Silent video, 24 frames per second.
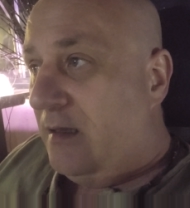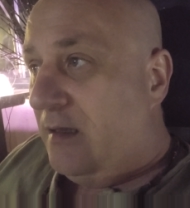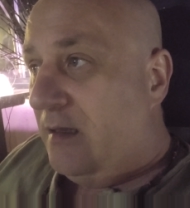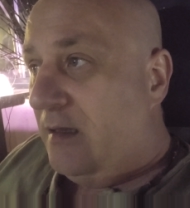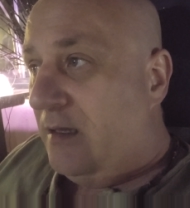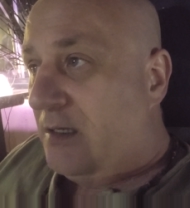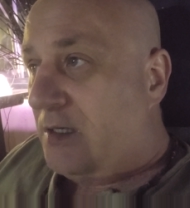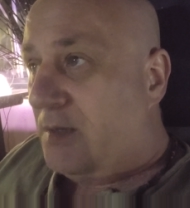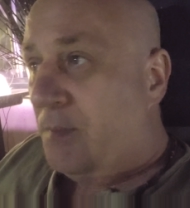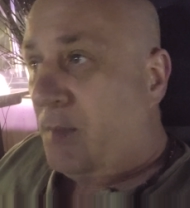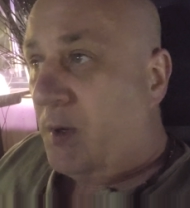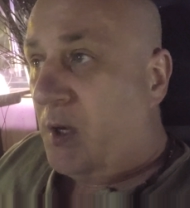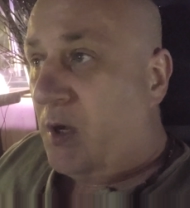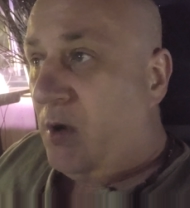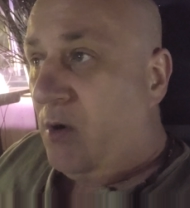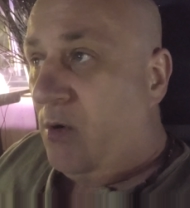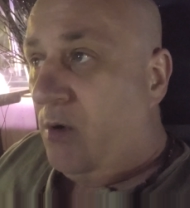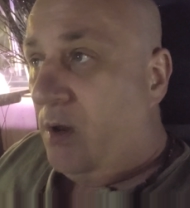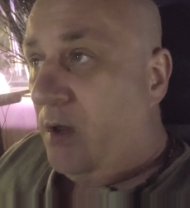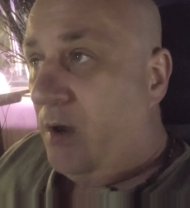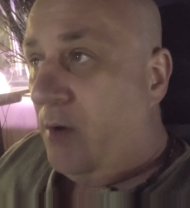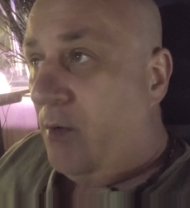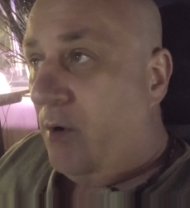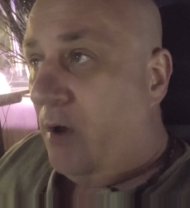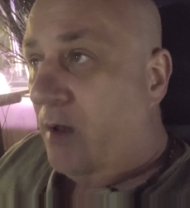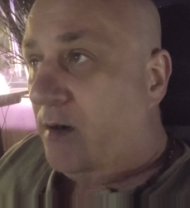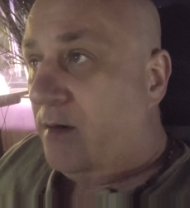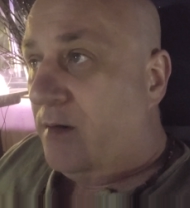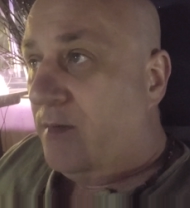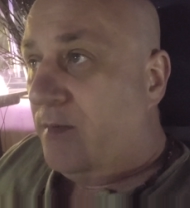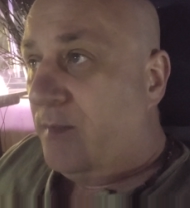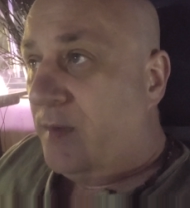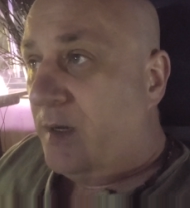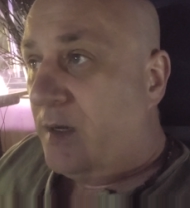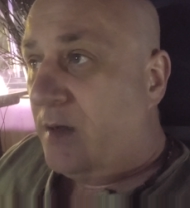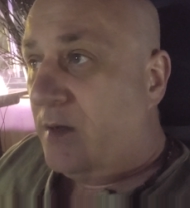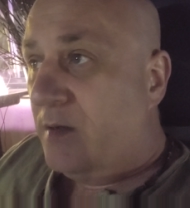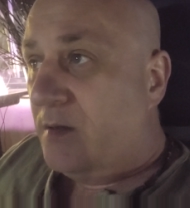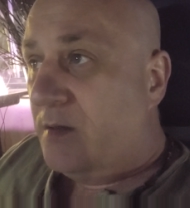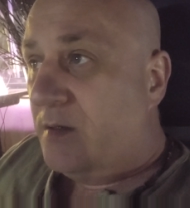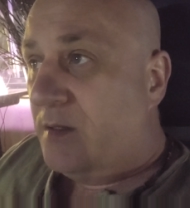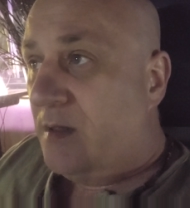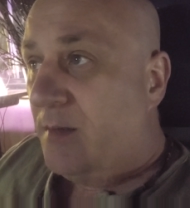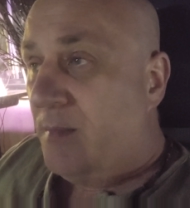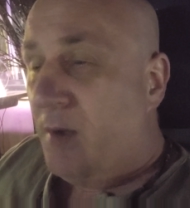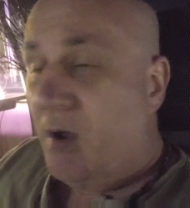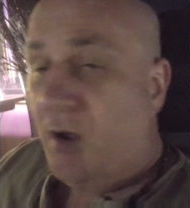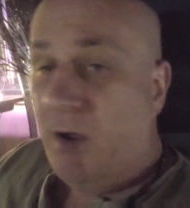it's a peculiar one, because
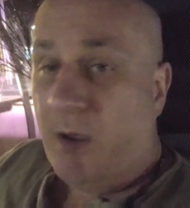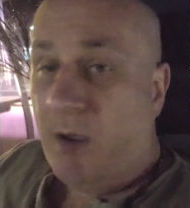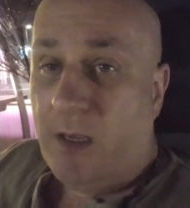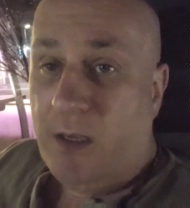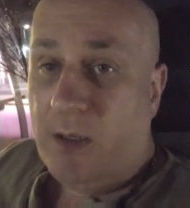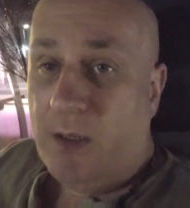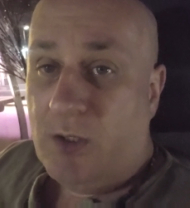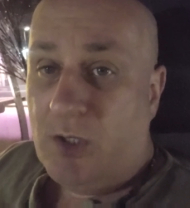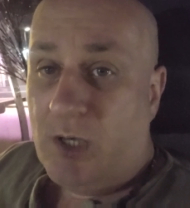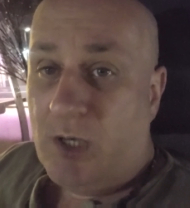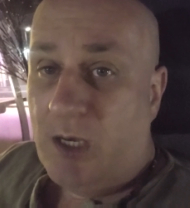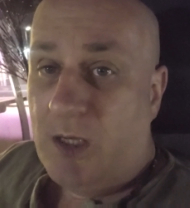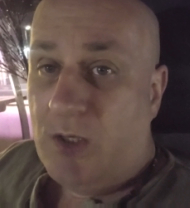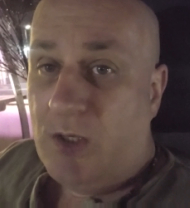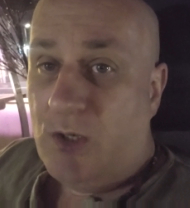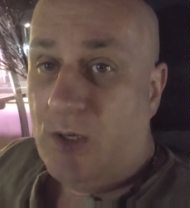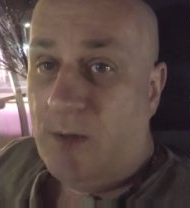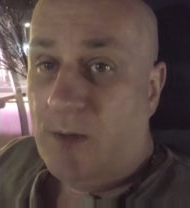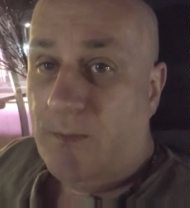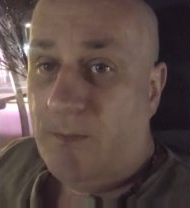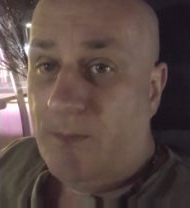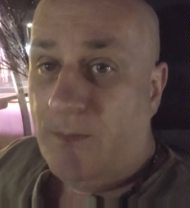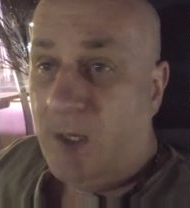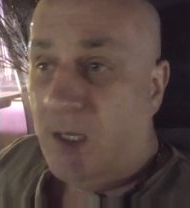the market's changing,